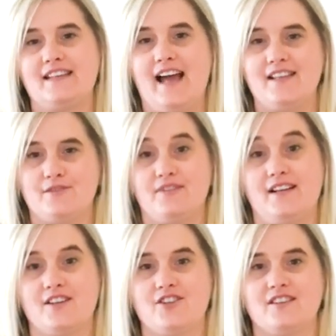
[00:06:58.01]
gas
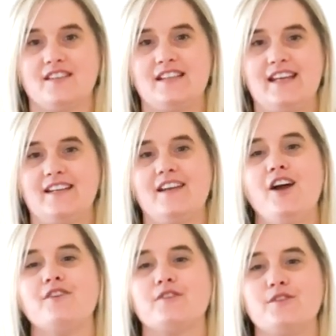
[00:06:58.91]
reductions needed
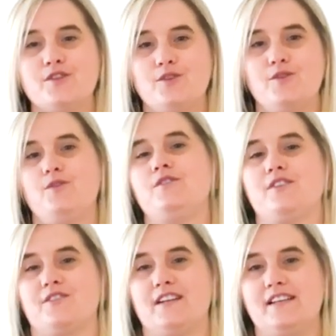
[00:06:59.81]
for a 2
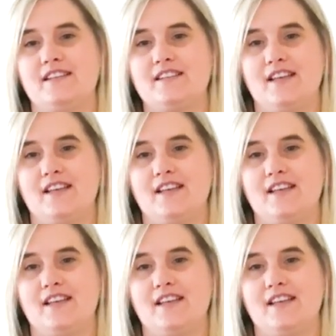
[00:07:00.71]
degrees